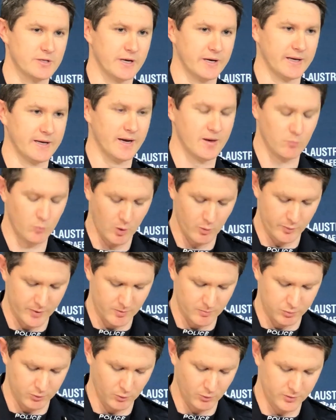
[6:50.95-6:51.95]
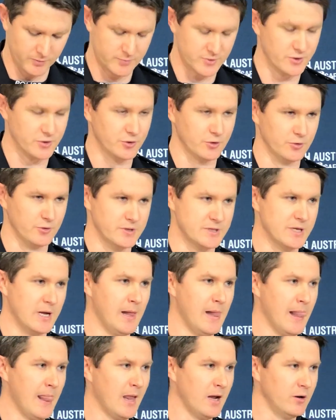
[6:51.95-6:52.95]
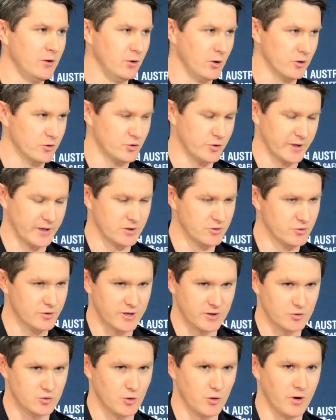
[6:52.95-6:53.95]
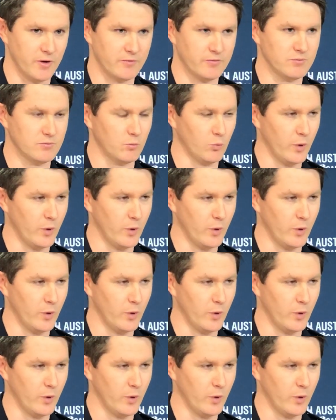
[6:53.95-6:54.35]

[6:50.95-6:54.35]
And again, what we implore them to do is not drink and drug drive,